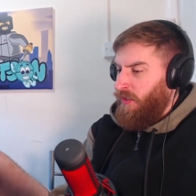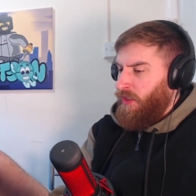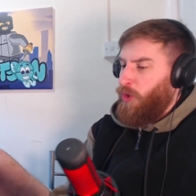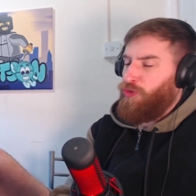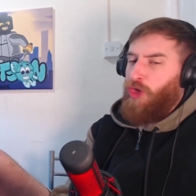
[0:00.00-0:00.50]

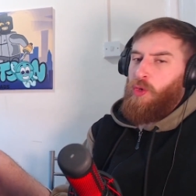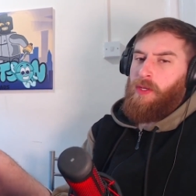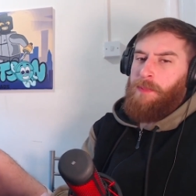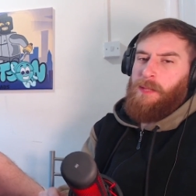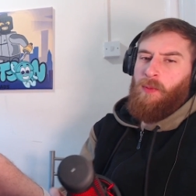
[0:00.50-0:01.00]
You gotta do what
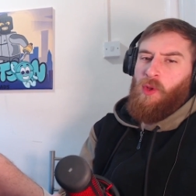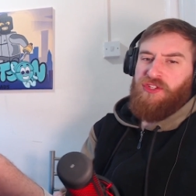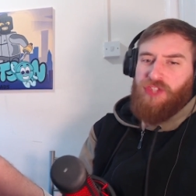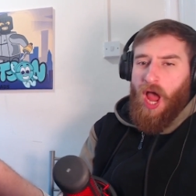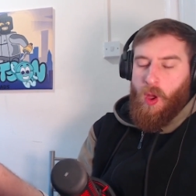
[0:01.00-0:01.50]
the people
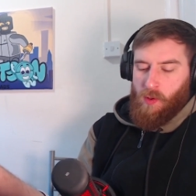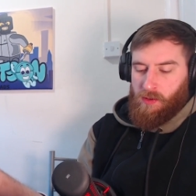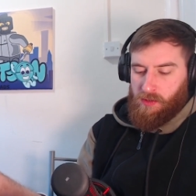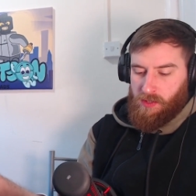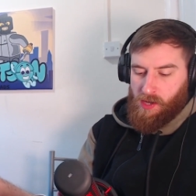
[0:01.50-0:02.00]
want to do.
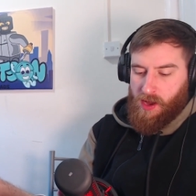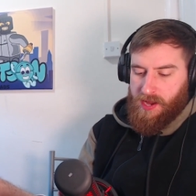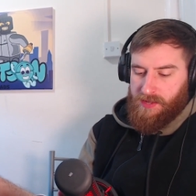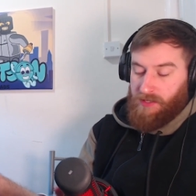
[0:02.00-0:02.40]
Alright,